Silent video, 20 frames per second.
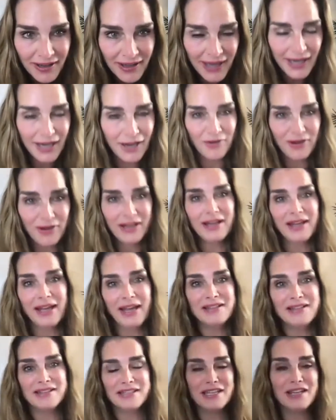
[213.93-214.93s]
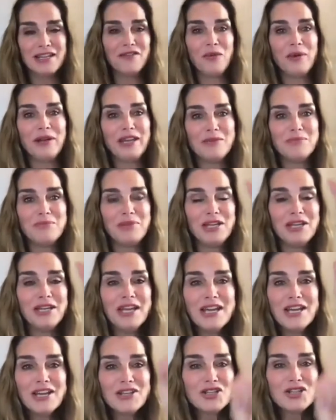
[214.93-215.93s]
area and see if we can be
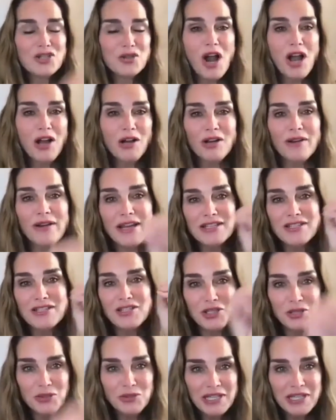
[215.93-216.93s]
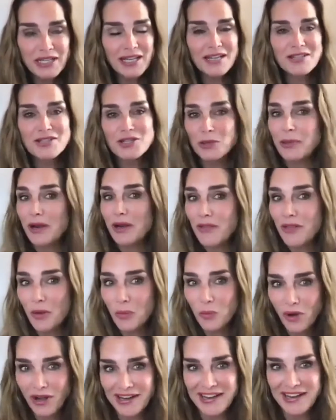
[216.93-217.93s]
stronger, as two dickheads are better than
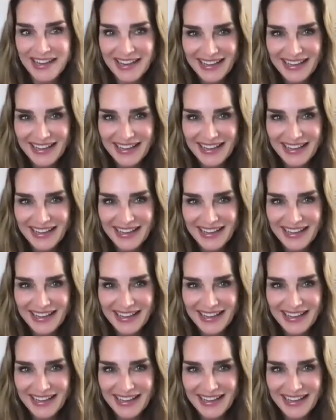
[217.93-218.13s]
one.